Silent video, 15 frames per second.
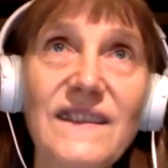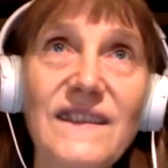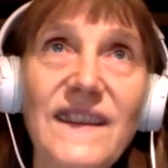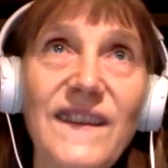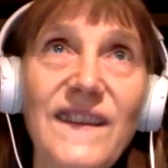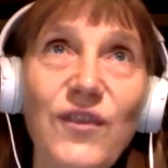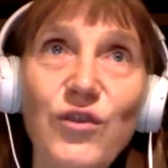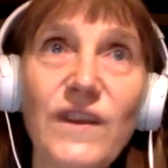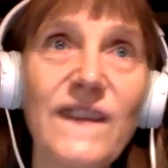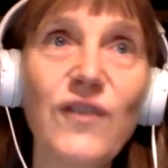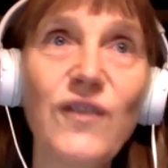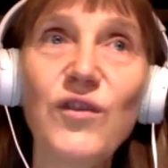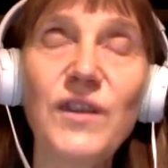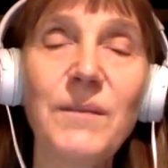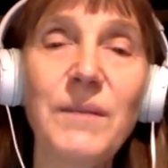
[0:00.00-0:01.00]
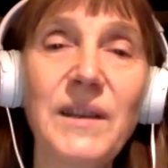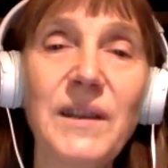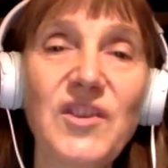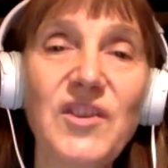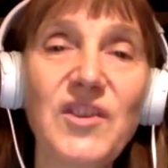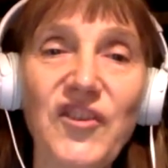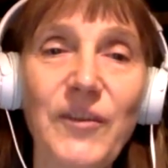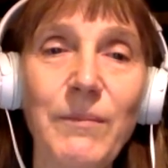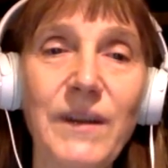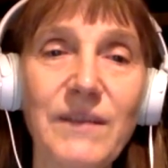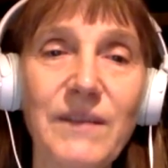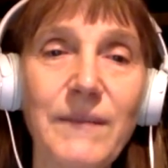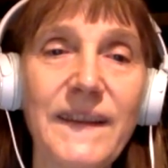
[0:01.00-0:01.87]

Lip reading: The story is not gonna be just about my